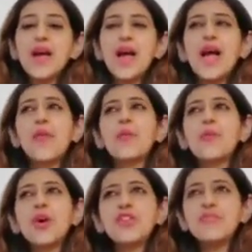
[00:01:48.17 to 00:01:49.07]
And
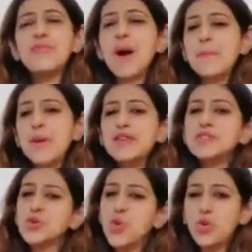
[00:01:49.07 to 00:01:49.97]
what if Papa
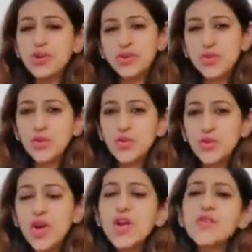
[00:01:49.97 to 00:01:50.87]
scolded
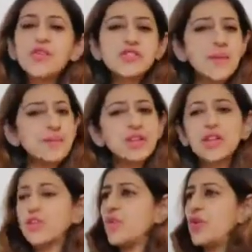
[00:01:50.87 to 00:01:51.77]
you for something
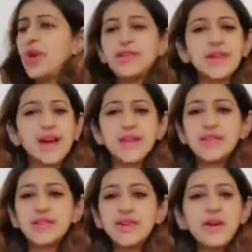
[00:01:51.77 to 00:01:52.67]
that you have not
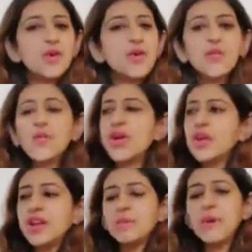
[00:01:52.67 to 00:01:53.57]
done? You have not
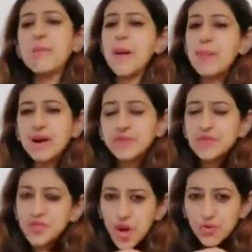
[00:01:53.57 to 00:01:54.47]
done it, but Papa comes
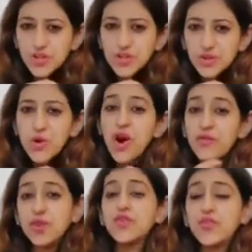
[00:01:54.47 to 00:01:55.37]
and shouts at you. How
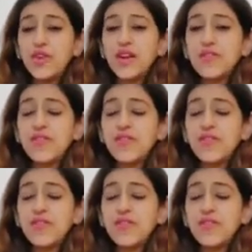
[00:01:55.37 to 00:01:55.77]
will you feel?